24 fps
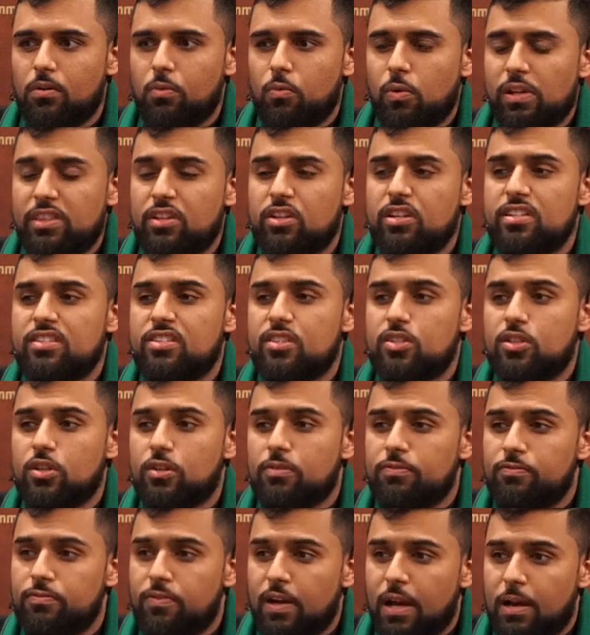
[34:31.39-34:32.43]
whether it's
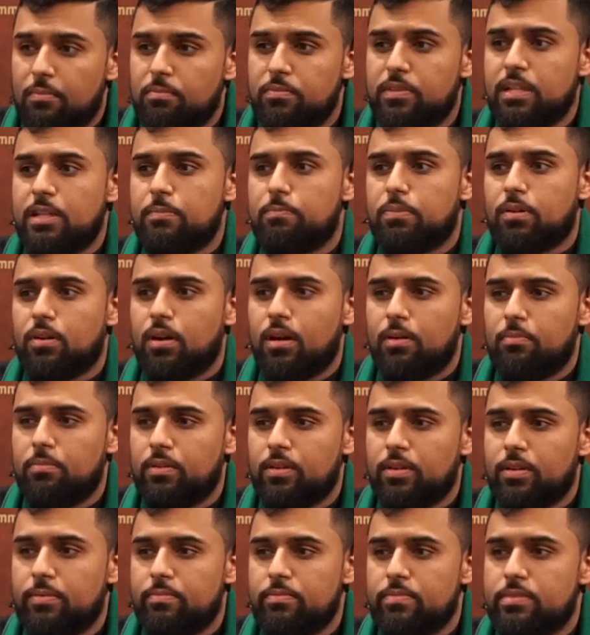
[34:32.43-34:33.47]
your family
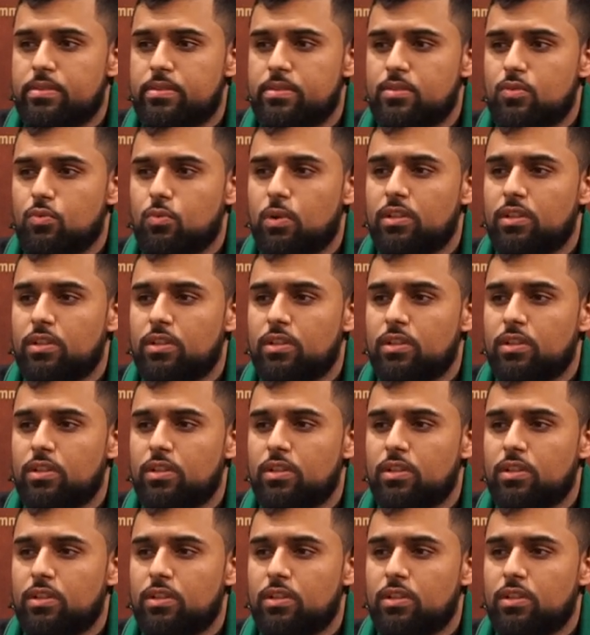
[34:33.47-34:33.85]
problems,